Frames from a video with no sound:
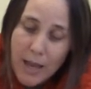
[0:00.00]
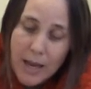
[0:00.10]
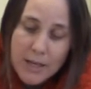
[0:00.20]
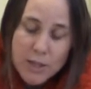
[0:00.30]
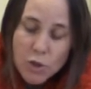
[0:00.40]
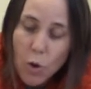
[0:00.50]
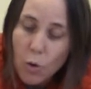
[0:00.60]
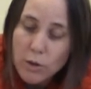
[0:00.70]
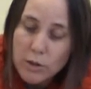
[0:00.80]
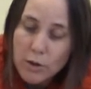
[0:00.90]
And he
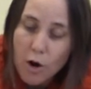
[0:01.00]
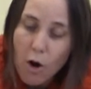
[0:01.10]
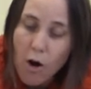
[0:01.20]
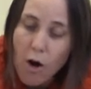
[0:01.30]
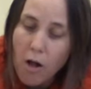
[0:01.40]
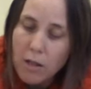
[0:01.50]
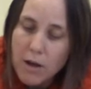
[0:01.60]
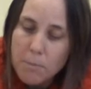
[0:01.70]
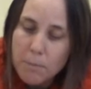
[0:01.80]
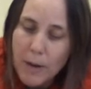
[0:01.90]
told her all
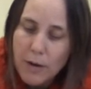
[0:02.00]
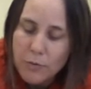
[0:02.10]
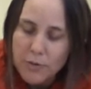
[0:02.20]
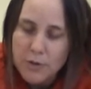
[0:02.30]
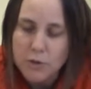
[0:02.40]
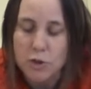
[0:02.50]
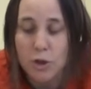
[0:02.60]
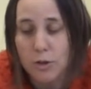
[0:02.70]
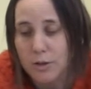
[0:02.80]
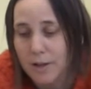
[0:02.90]
about the
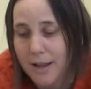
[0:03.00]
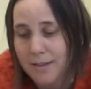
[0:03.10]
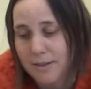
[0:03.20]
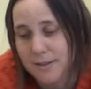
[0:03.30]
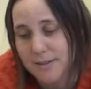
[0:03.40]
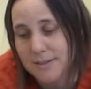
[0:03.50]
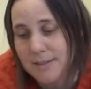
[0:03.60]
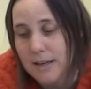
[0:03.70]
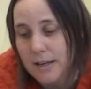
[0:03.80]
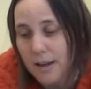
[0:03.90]
turtle and the
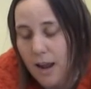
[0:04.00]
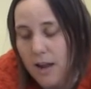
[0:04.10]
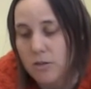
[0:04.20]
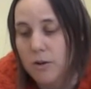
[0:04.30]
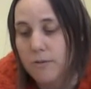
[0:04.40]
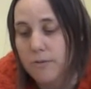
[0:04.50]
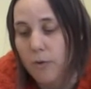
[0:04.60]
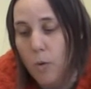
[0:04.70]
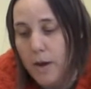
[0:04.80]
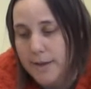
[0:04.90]
stick and the
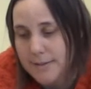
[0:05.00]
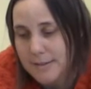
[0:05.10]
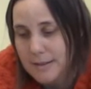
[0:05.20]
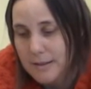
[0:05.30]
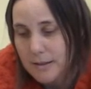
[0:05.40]
voice.